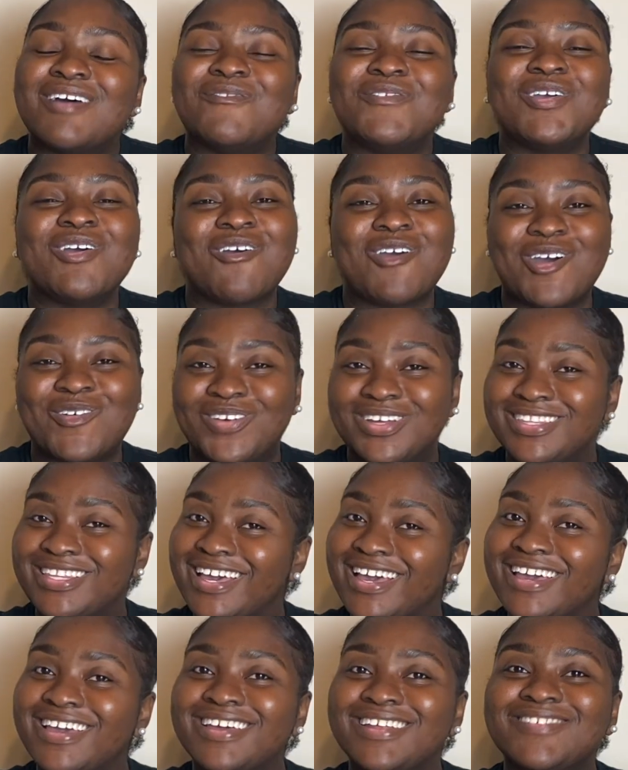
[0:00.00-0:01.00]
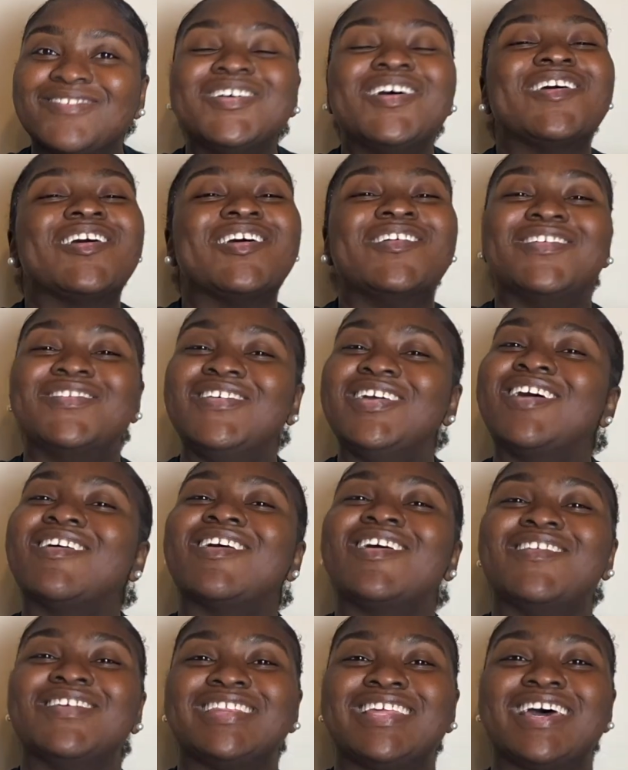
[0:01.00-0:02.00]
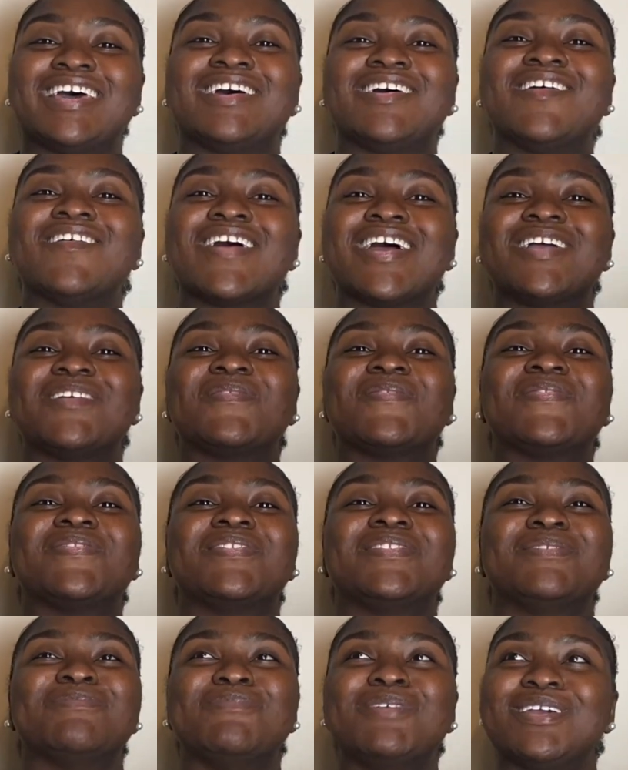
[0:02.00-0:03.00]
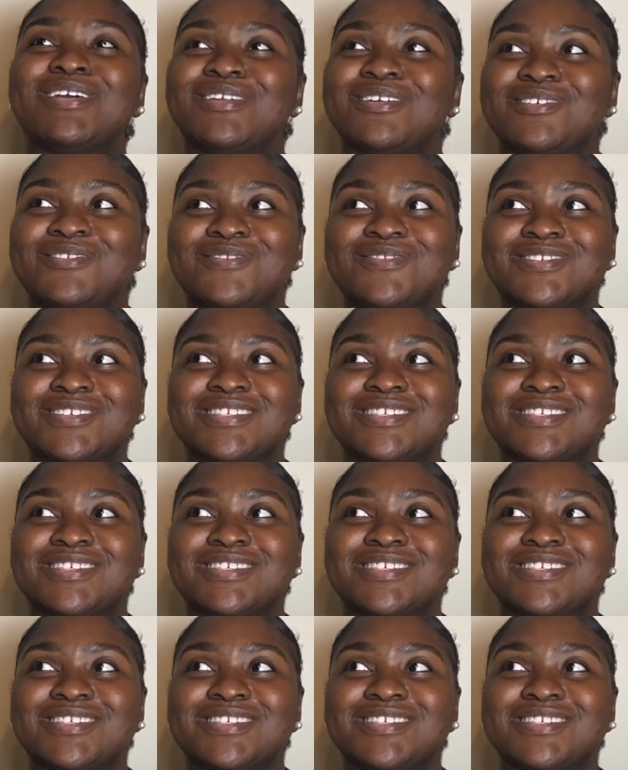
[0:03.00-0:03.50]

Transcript: We're gonna go with that. We're gonna go with that. Okay, Mykonos.